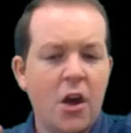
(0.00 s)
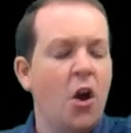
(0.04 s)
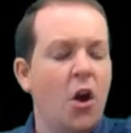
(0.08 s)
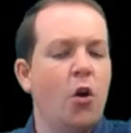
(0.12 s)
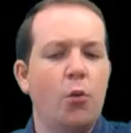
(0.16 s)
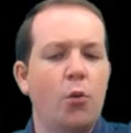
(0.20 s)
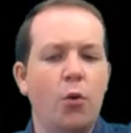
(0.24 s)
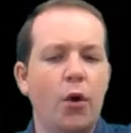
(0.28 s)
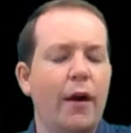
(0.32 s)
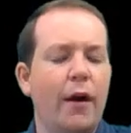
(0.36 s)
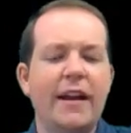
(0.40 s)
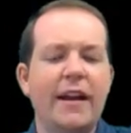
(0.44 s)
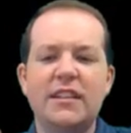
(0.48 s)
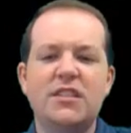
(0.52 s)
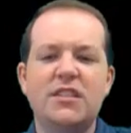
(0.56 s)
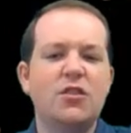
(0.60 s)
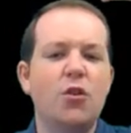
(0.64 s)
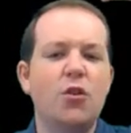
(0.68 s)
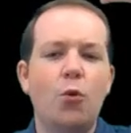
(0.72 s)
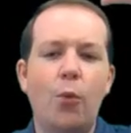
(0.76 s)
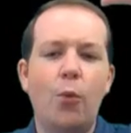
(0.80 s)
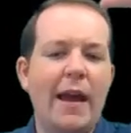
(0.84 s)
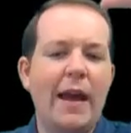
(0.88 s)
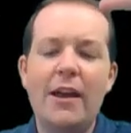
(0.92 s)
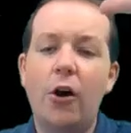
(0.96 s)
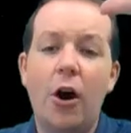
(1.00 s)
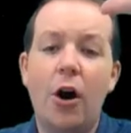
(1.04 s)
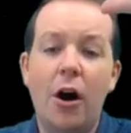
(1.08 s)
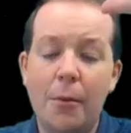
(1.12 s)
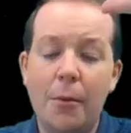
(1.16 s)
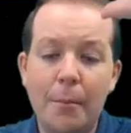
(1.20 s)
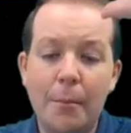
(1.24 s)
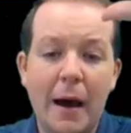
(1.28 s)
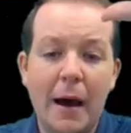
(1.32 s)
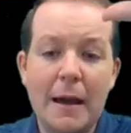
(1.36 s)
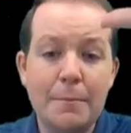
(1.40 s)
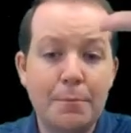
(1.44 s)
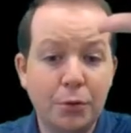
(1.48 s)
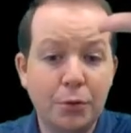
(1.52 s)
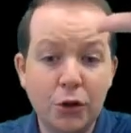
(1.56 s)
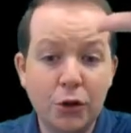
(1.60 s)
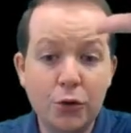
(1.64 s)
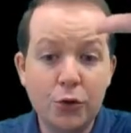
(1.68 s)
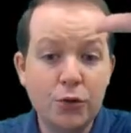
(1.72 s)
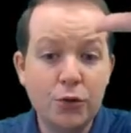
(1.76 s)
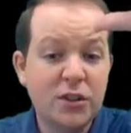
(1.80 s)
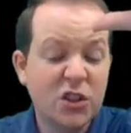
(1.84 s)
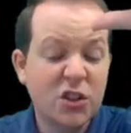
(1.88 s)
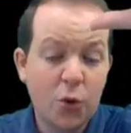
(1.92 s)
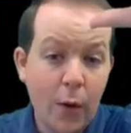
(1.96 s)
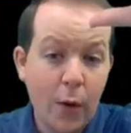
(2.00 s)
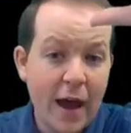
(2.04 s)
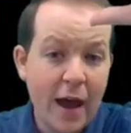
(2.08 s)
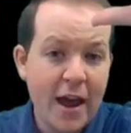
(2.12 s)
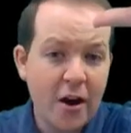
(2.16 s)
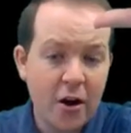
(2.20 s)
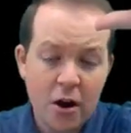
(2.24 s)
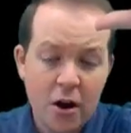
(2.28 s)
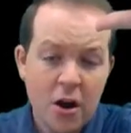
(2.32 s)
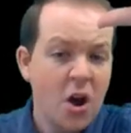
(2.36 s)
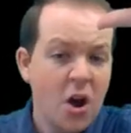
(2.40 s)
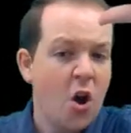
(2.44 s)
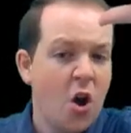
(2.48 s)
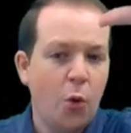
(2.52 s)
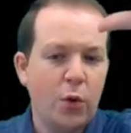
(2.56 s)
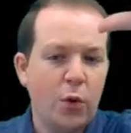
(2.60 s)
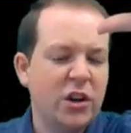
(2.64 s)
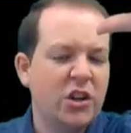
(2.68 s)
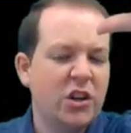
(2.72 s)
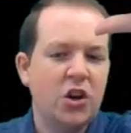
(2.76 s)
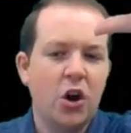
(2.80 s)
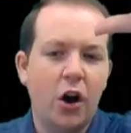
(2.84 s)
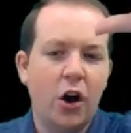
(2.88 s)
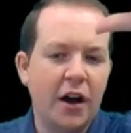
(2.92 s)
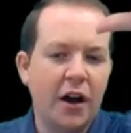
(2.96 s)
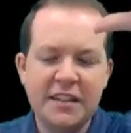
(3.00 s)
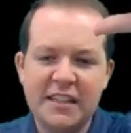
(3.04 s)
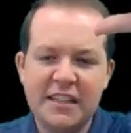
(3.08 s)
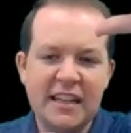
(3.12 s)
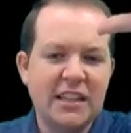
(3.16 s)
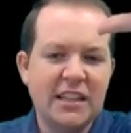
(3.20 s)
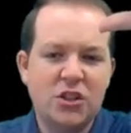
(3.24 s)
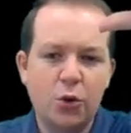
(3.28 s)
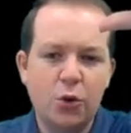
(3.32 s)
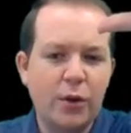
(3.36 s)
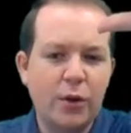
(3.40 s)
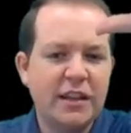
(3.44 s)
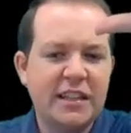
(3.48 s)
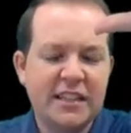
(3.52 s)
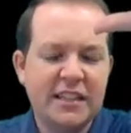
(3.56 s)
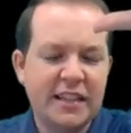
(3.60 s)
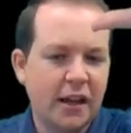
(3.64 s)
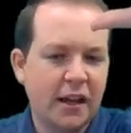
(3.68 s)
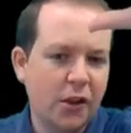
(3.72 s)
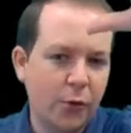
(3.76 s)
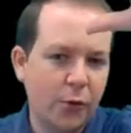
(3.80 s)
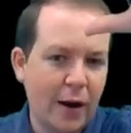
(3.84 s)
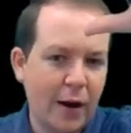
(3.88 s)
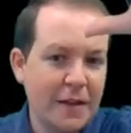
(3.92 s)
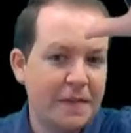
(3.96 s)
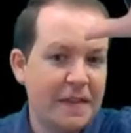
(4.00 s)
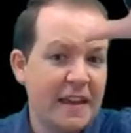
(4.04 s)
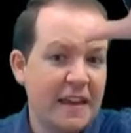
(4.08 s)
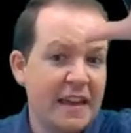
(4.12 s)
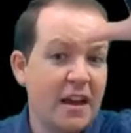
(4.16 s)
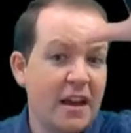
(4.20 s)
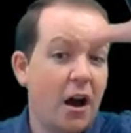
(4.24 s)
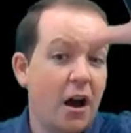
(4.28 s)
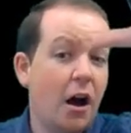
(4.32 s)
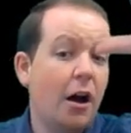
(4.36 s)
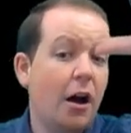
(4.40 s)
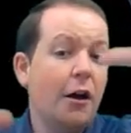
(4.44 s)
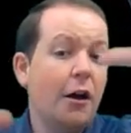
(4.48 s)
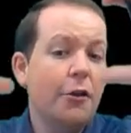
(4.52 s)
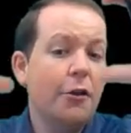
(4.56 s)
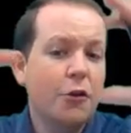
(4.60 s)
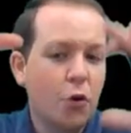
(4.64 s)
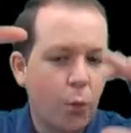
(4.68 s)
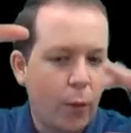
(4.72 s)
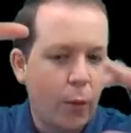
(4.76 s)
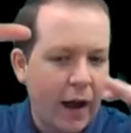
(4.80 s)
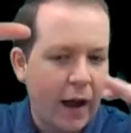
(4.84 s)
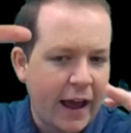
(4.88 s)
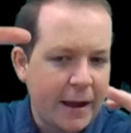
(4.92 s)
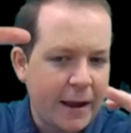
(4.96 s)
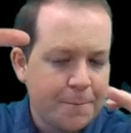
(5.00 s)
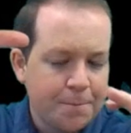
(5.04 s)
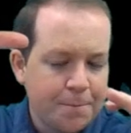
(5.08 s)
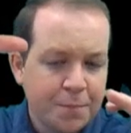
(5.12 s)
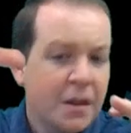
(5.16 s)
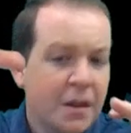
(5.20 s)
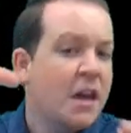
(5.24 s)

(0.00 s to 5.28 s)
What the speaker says: whereas the weight on my blue square would cause it to accelerate the other way.